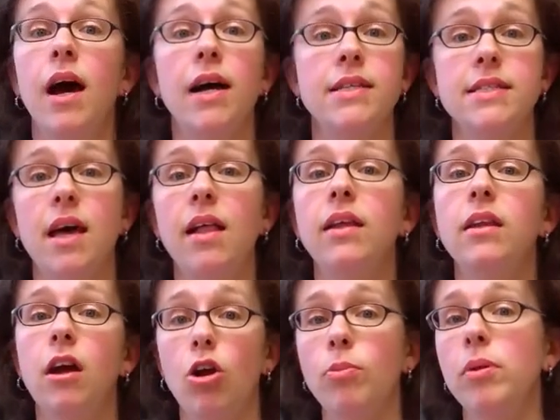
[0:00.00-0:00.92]
a solid
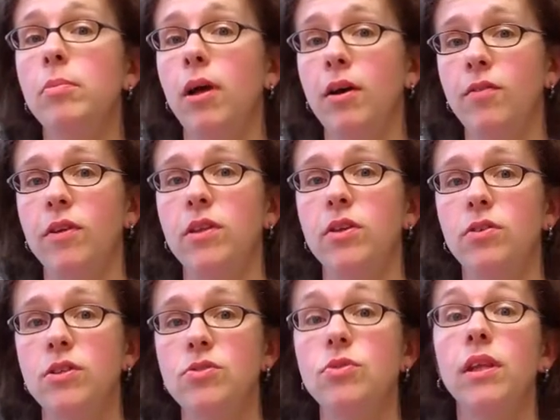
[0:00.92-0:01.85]
carbon block filter
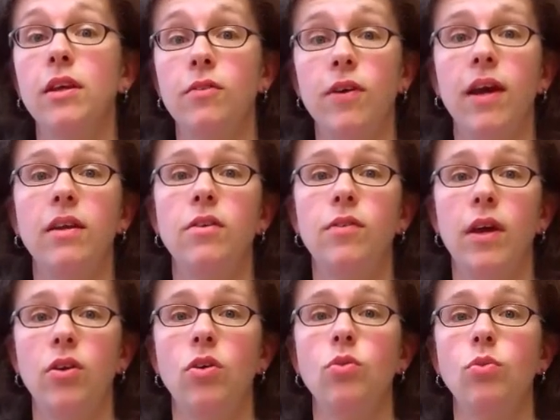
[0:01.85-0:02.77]
is really effective
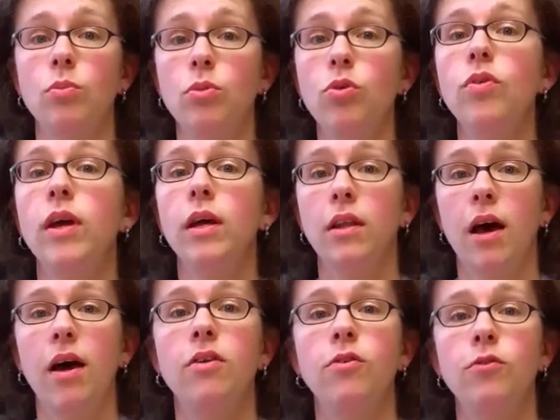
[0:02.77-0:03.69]
at removing a
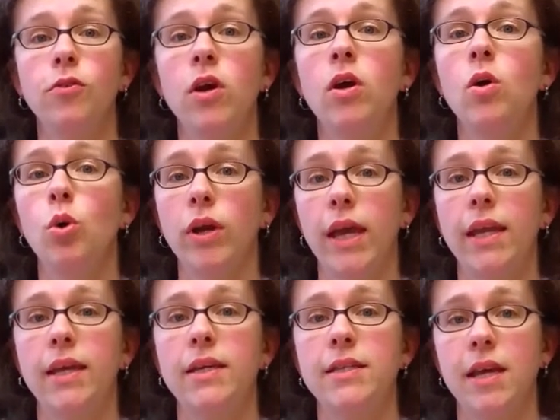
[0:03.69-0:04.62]
lot of
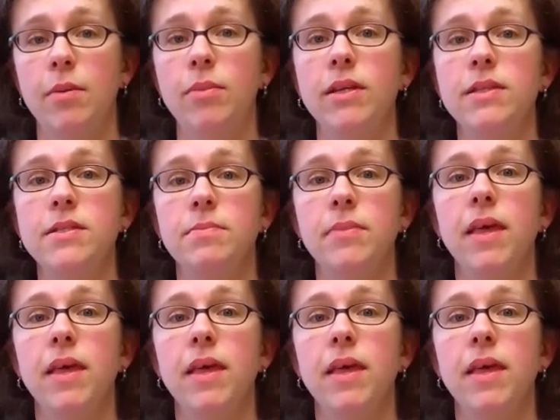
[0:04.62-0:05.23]
organic contaminants.